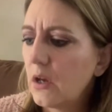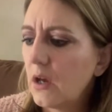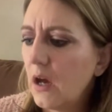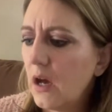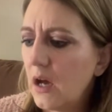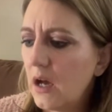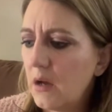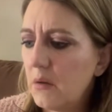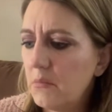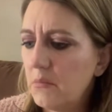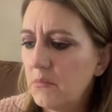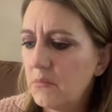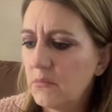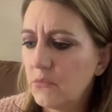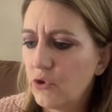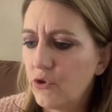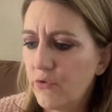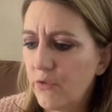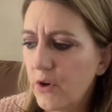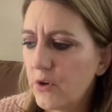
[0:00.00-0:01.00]
um,
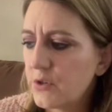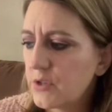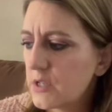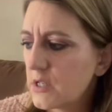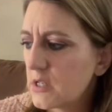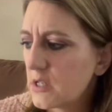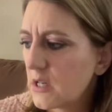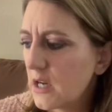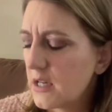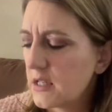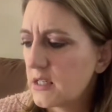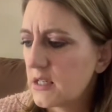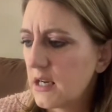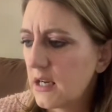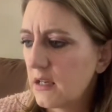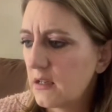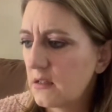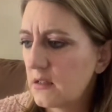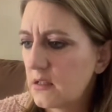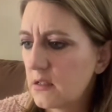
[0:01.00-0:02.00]
gross,
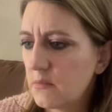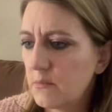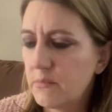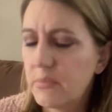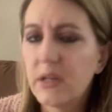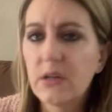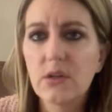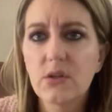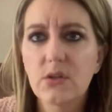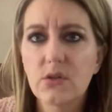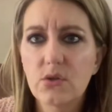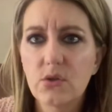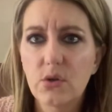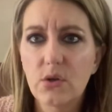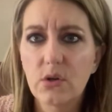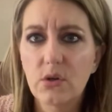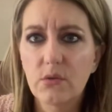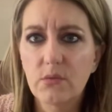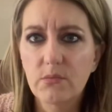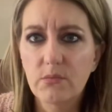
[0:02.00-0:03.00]
disgusting pills
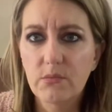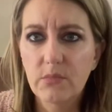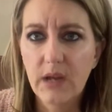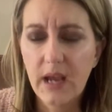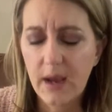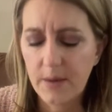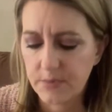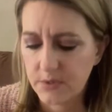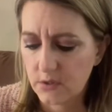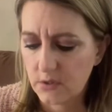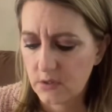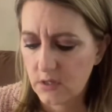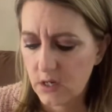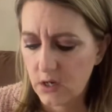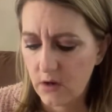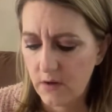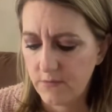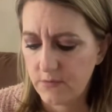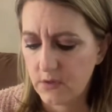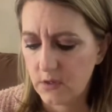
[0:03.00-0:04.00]
or capsules that
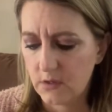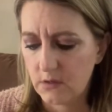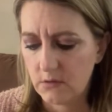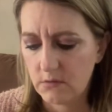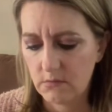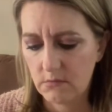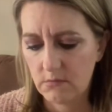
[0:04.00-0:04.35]
you have to...